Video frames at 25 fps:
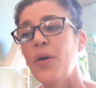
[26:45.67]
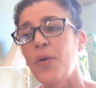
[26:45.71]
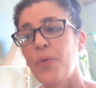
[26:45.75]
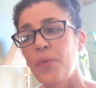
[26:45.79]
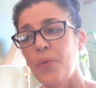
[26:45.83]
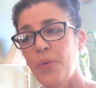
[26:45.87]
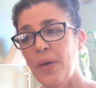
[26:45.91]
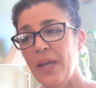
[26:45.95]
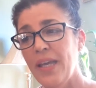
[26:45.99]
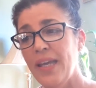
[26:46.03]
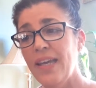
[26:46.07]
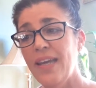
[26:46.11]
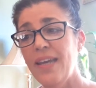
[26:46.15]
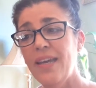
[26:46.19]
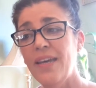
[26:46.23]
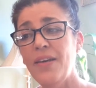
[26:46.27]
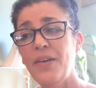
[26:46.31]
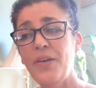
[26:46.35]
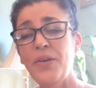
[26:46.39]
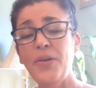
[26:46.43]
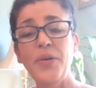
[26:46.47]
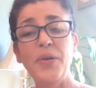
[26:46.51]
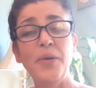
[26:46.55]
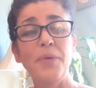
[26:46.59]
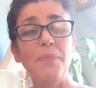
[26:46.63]

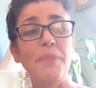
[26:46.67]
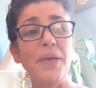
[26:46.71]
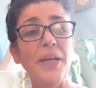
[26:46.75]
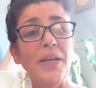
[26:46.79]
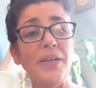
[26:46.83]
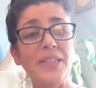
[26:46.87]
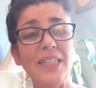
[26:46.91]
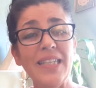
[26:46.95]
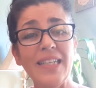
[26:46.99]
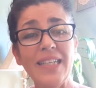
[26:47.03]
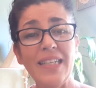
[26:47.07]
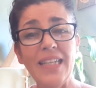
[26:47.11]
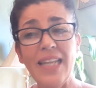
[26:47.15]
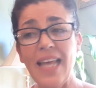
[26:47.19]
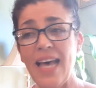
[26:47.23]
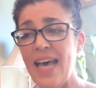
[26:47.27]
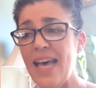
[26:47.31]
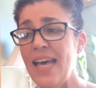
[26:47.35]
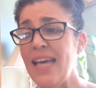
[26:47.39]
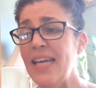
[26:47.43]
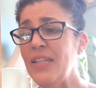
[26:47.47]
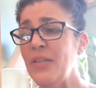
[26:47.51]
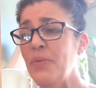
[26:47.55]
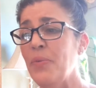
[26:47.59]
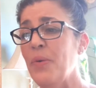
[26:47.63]
We'll build a
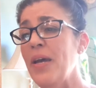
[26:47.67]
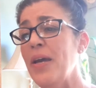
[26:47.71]
land